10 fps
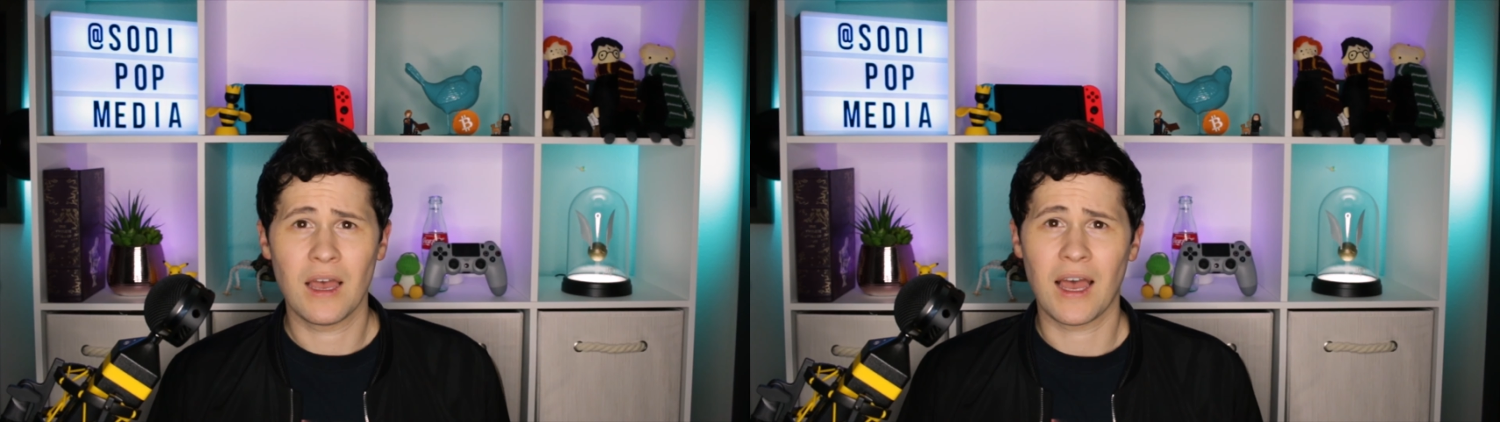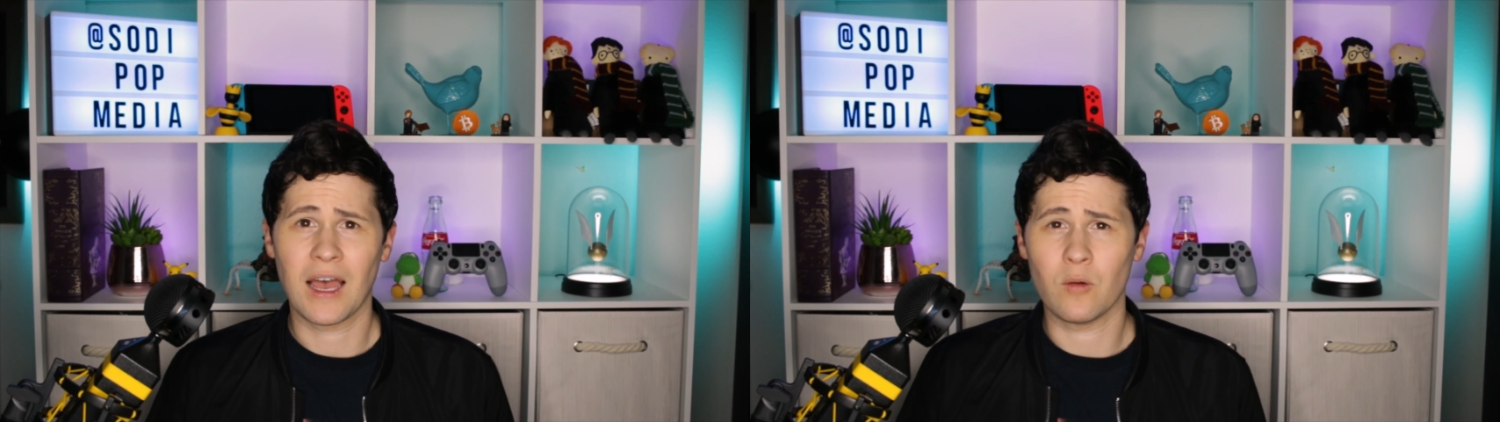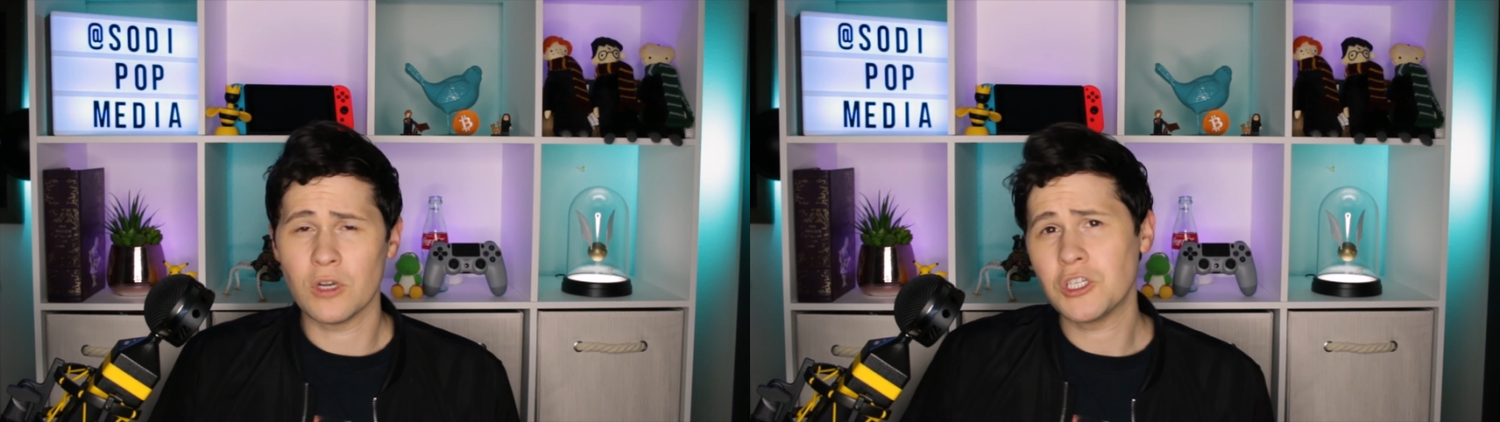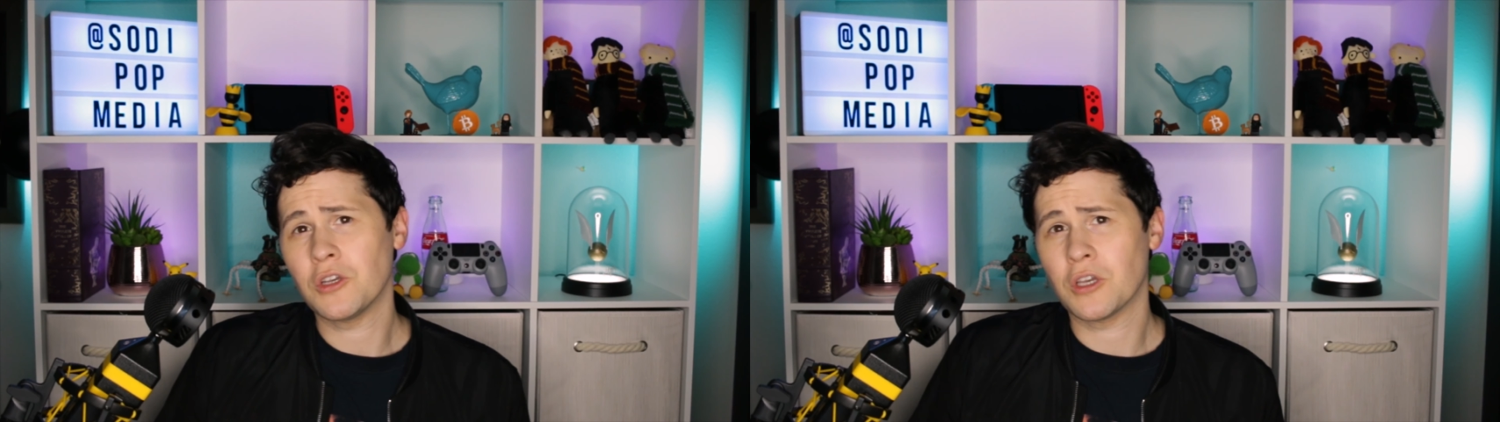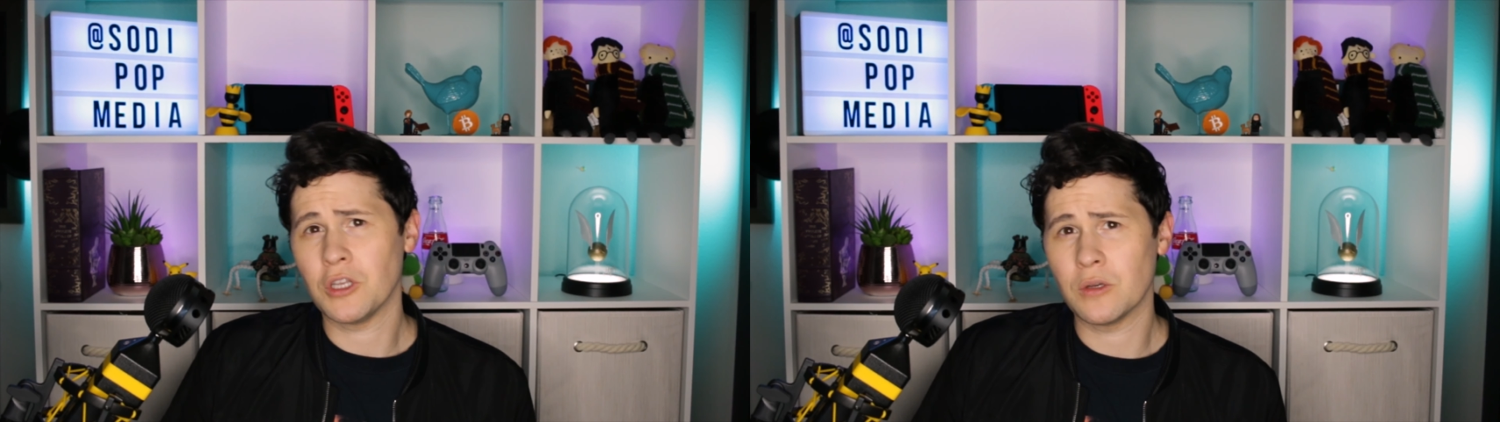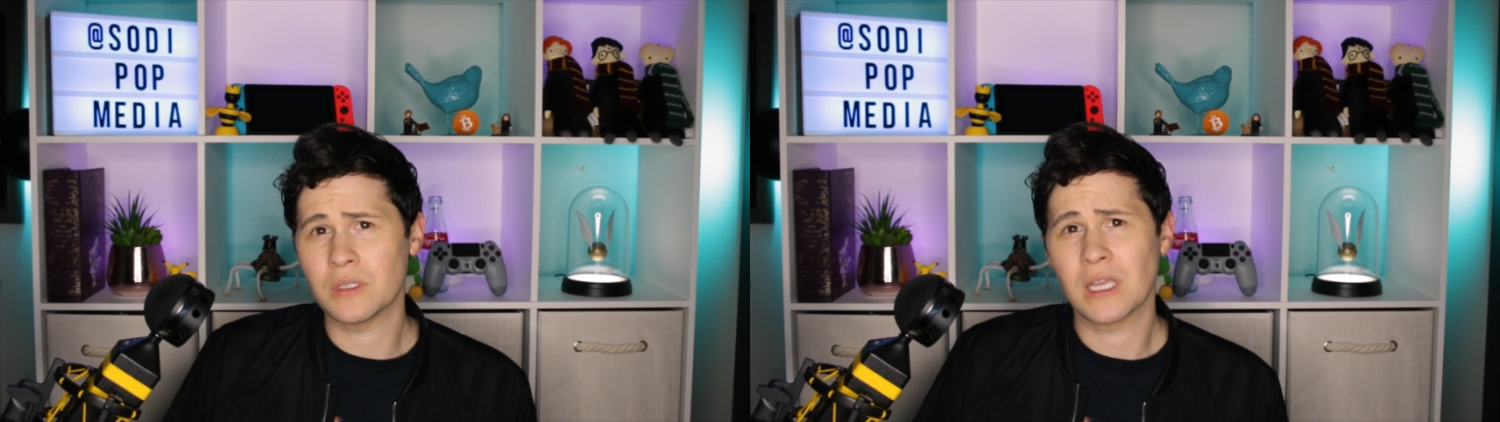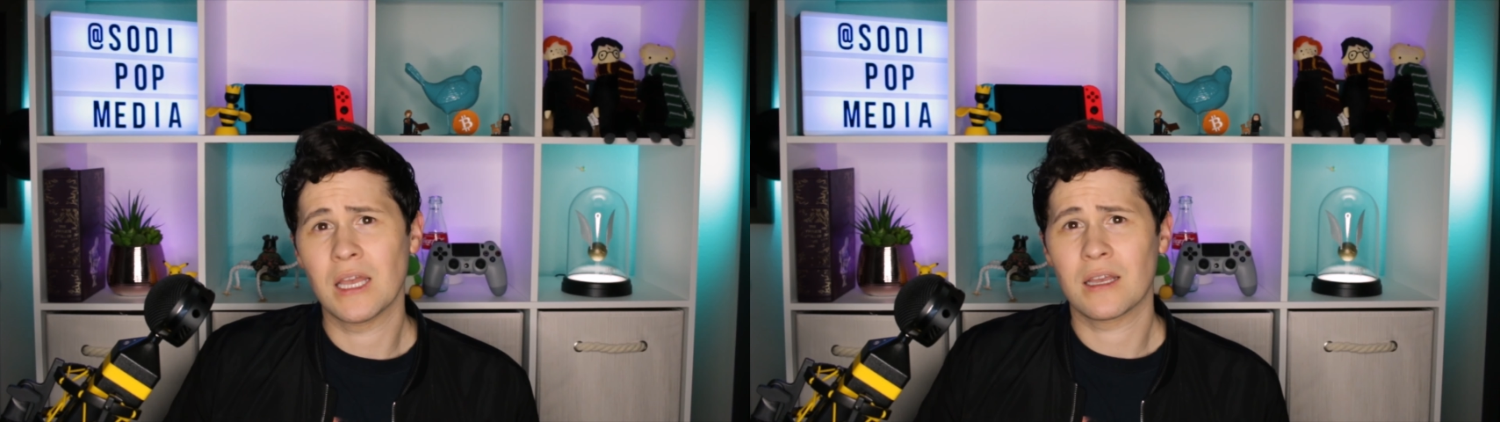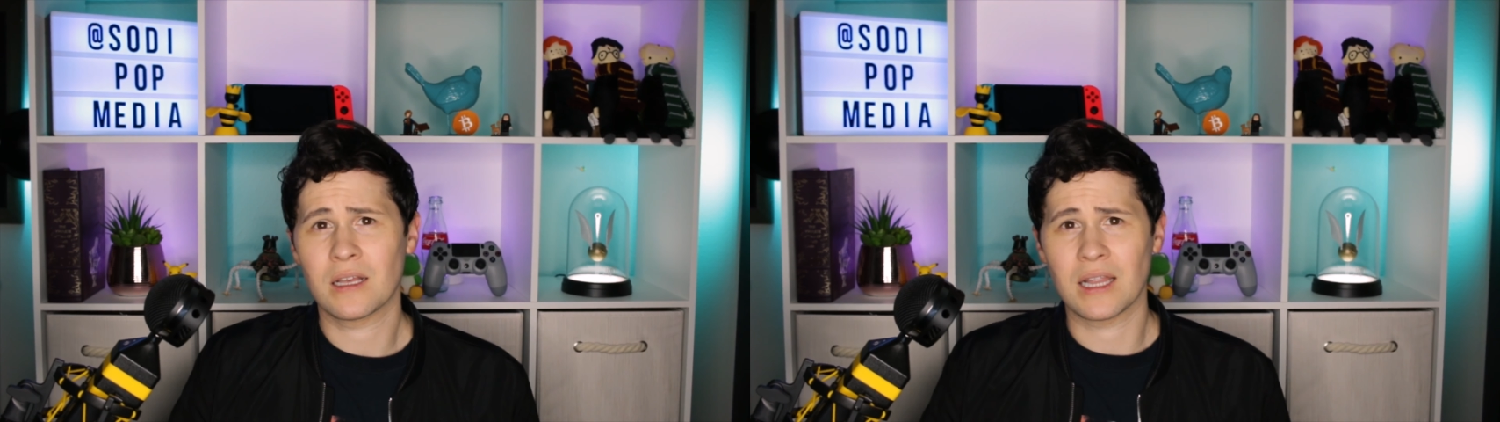I wish you could use
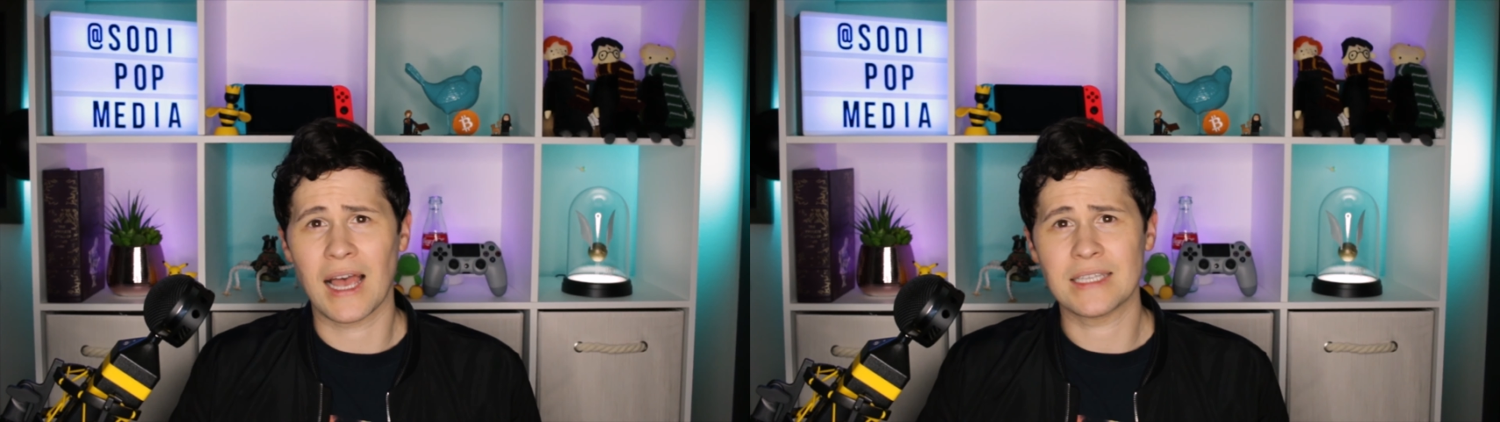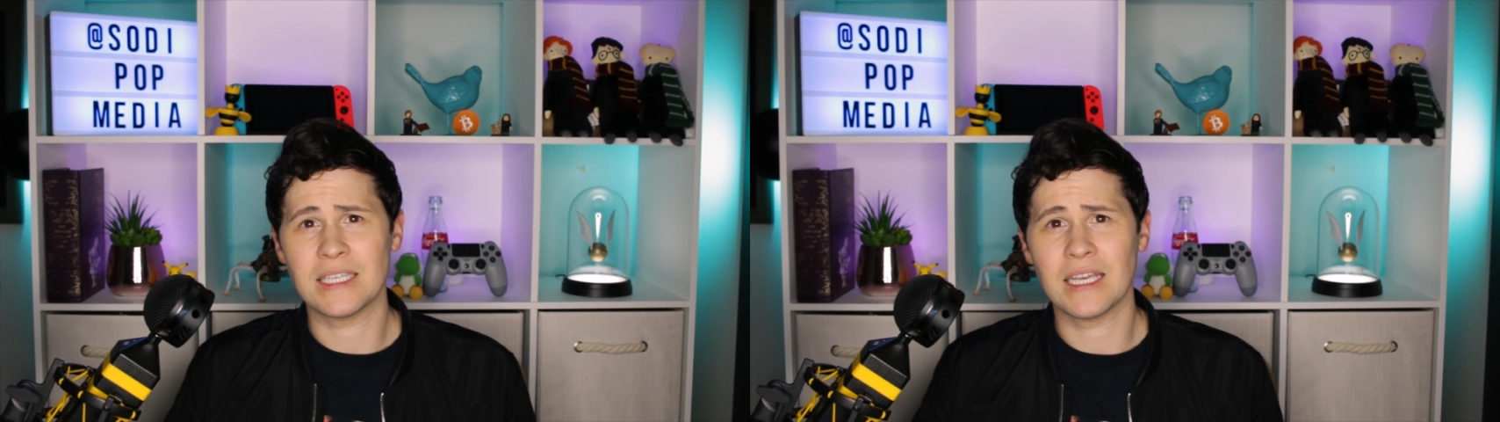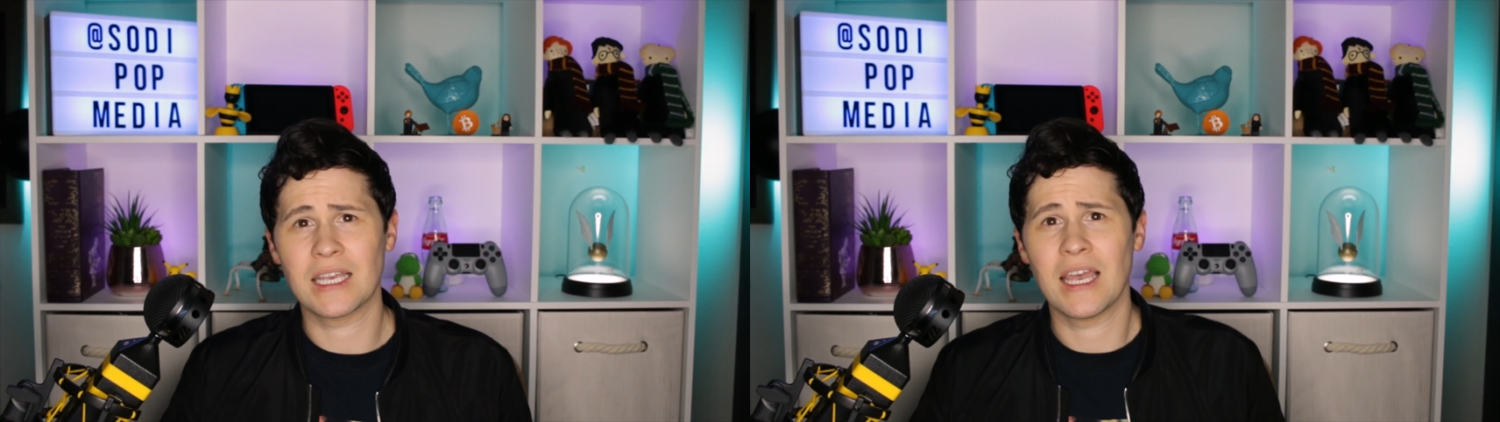classic